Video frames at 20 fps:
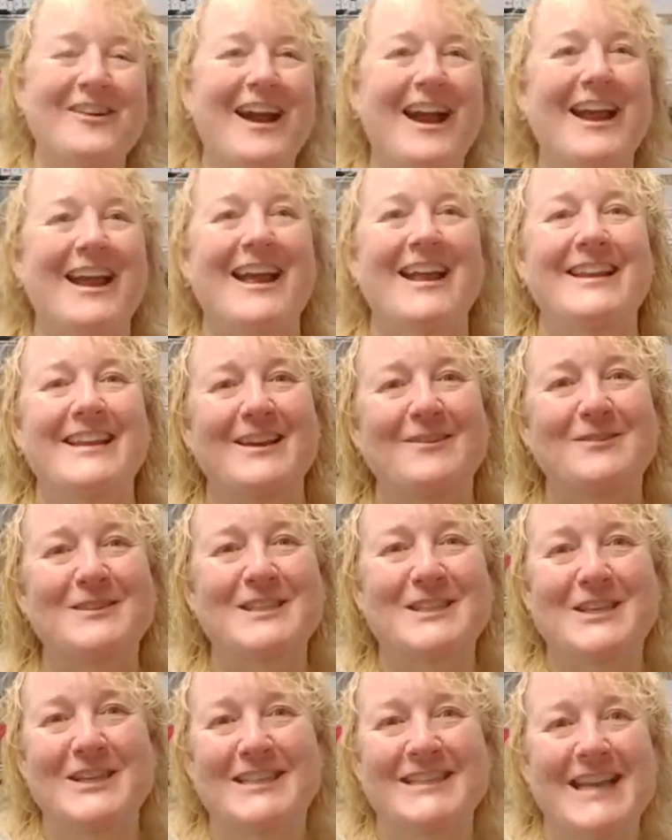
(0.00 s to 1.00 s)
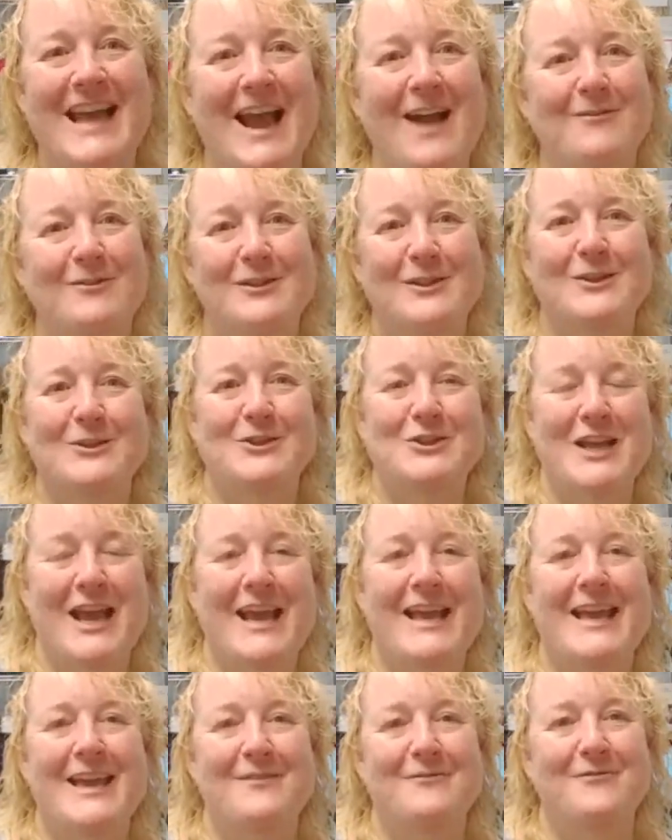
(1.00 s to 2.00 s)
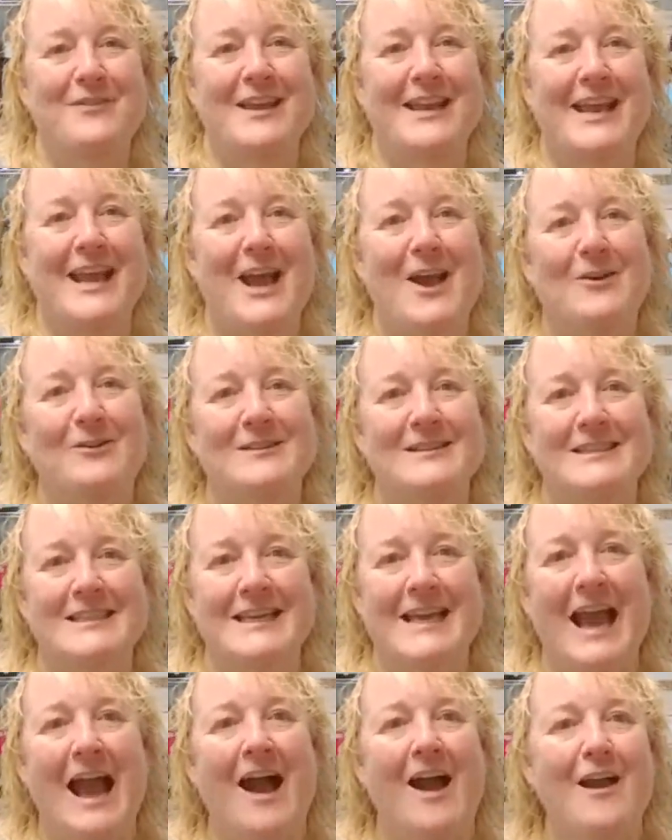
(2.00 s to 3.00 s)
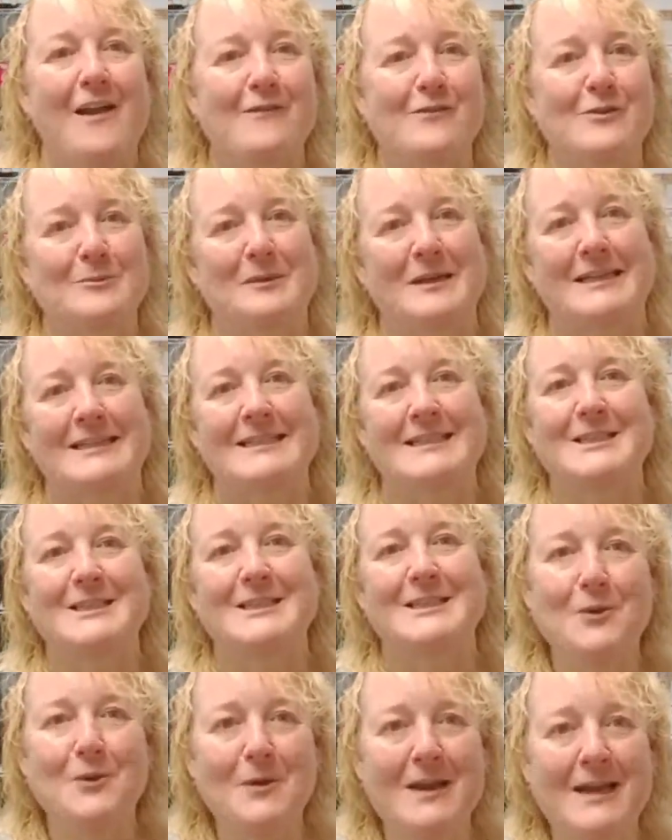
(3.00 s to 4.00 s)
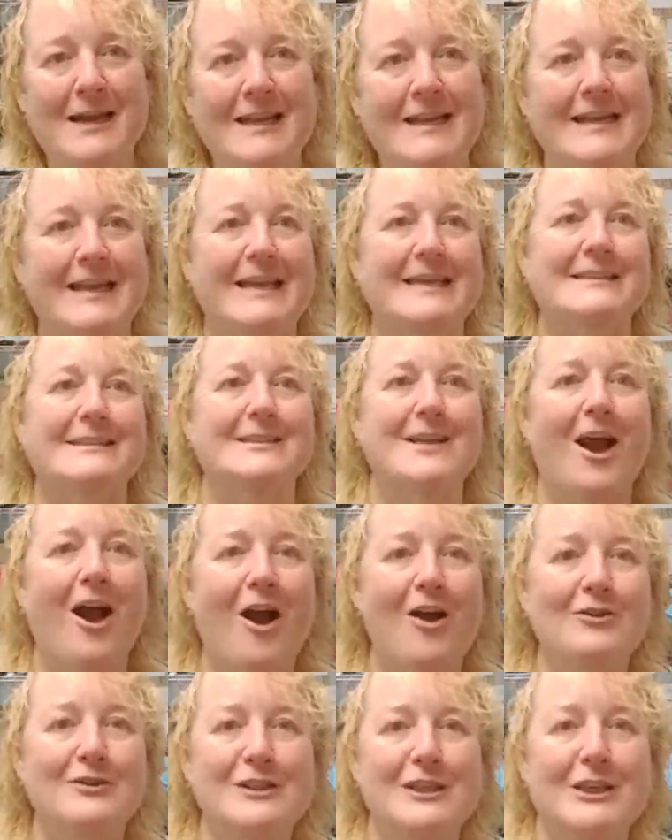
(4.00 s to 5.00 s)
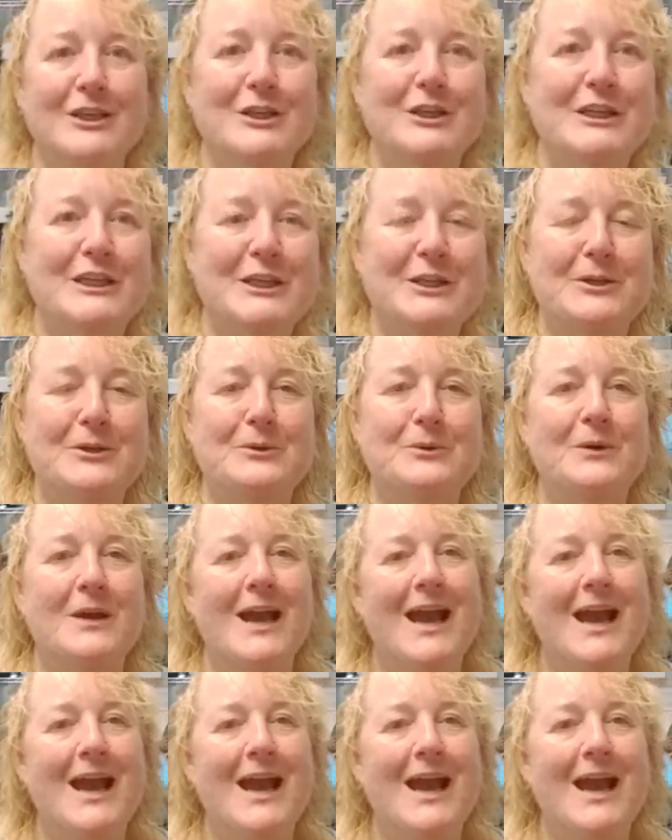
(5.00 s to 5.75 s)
and it was good to have a little check-in video and see how everybody's doing and get to talk to you